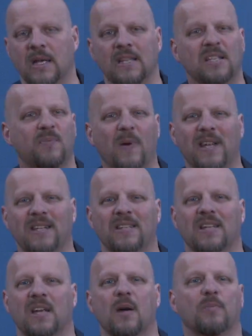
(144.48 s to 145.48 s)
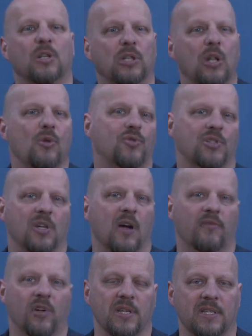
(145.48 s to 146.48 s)
This money doesn't come close to
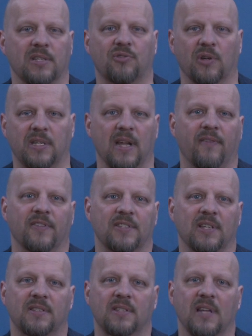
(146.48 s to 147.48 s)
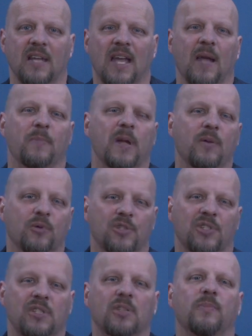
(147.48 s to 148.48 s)
covering district deficits, and many will
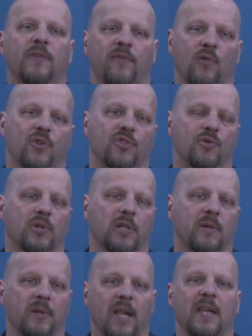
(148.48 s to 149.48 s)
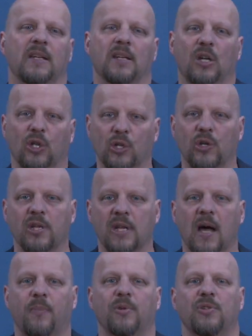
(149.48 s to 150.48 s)
still be forced to eliminate learning
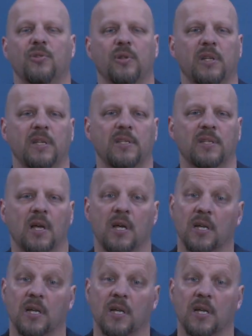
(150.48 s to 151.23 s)
opportunities,